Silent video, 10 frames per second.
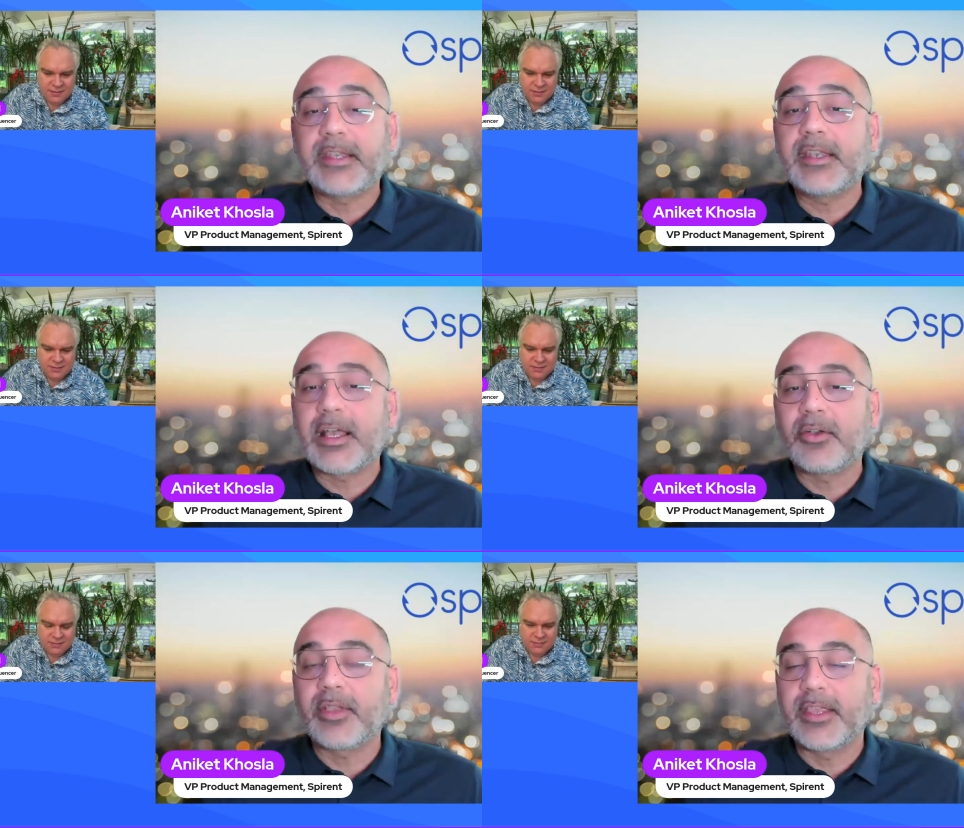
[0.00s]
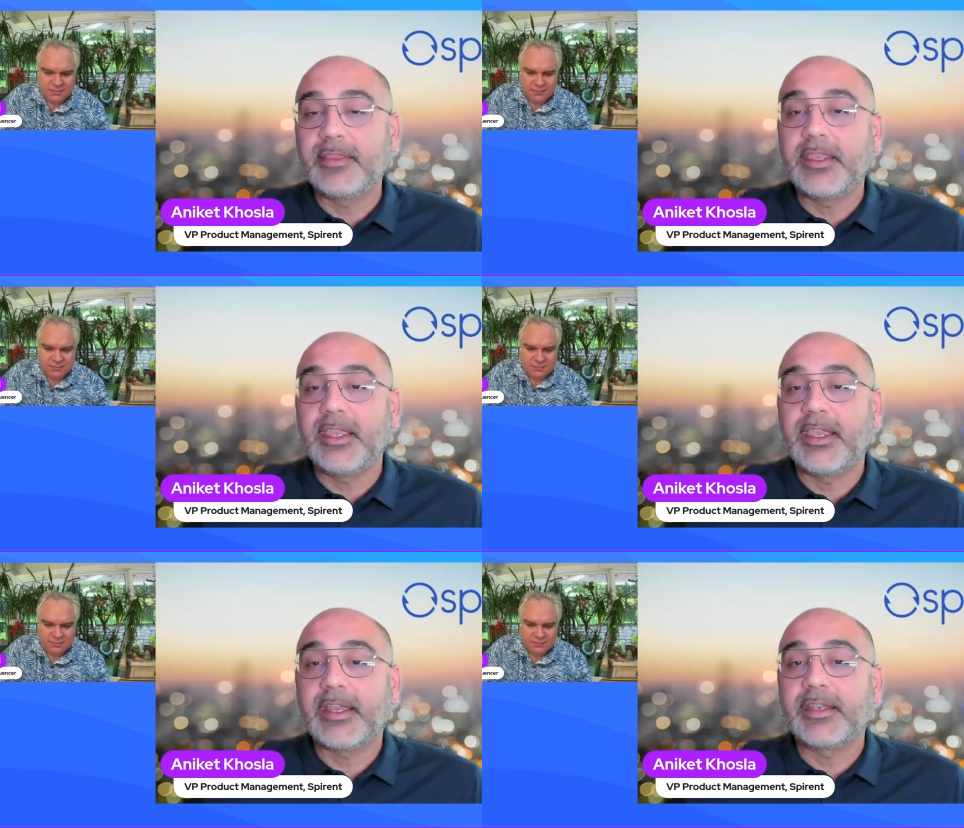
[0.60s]
Speaker 1: now in
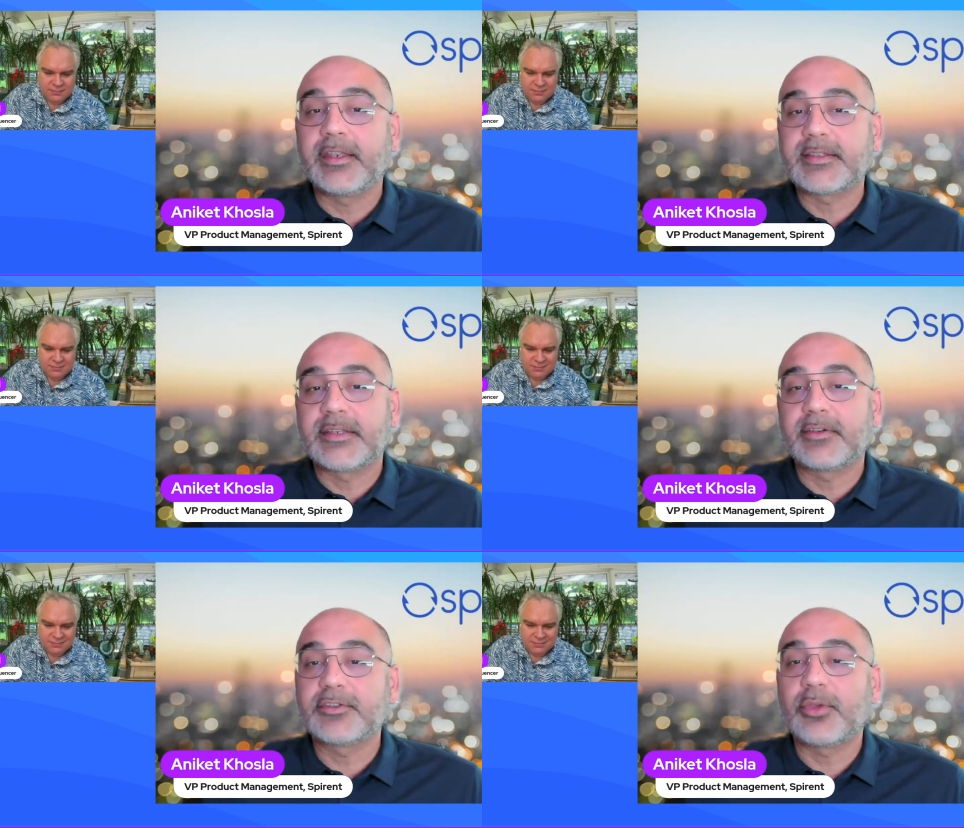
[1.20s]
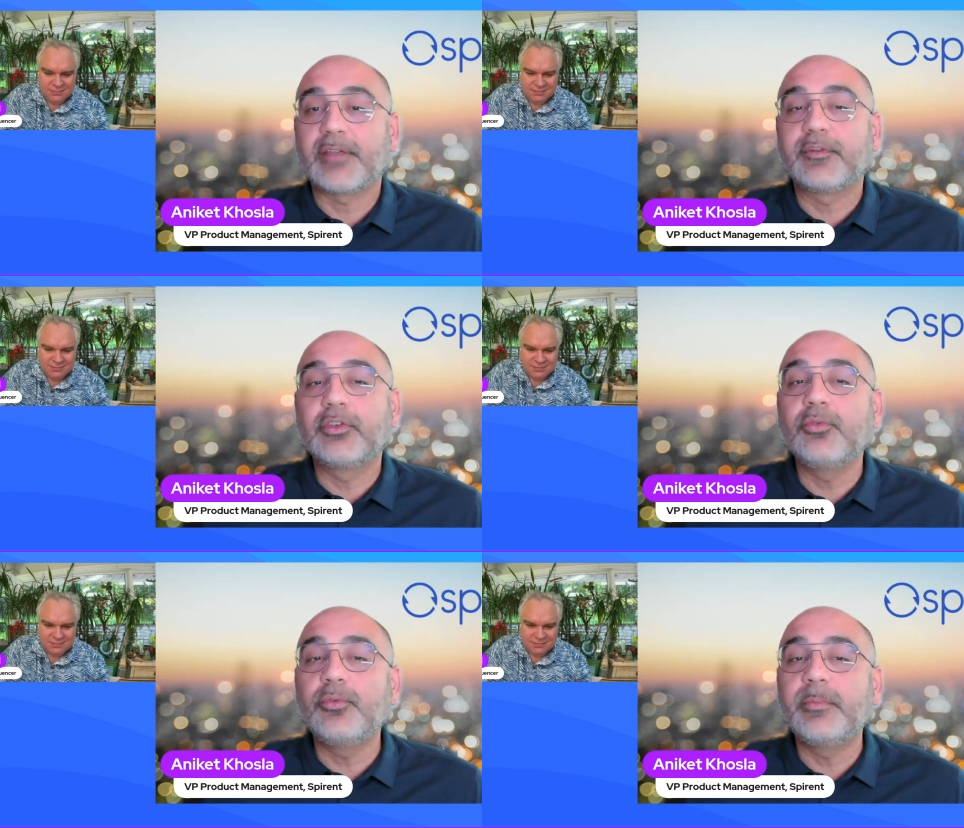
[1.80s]
the AI data centers, you have
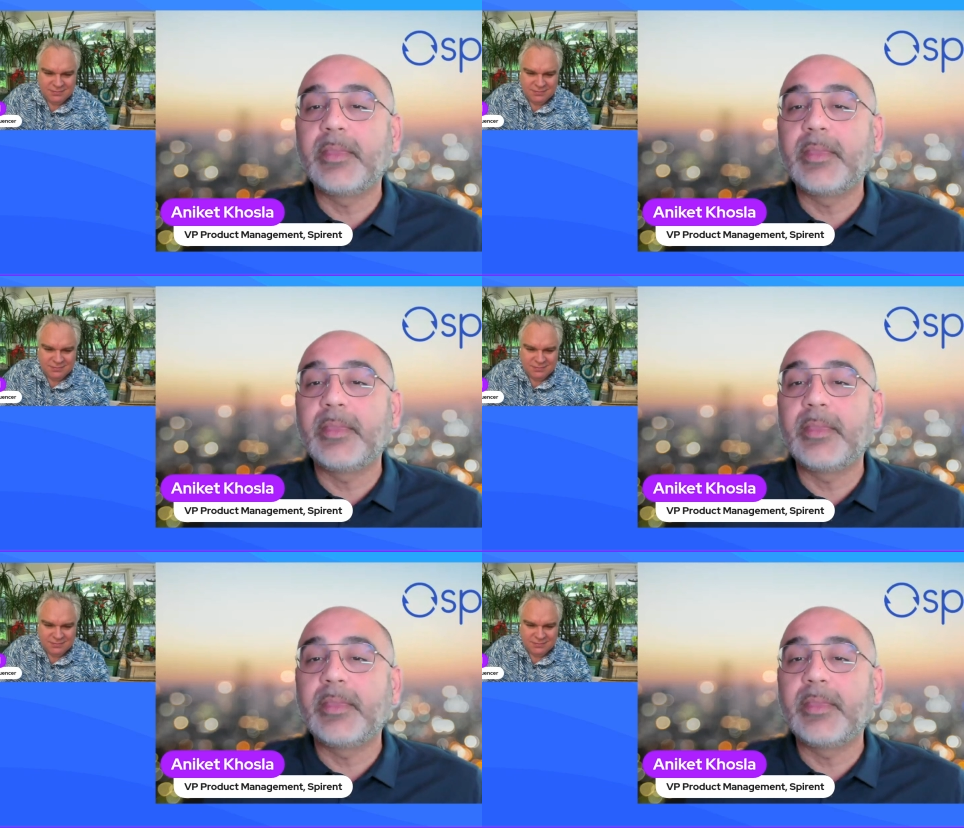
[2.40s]
two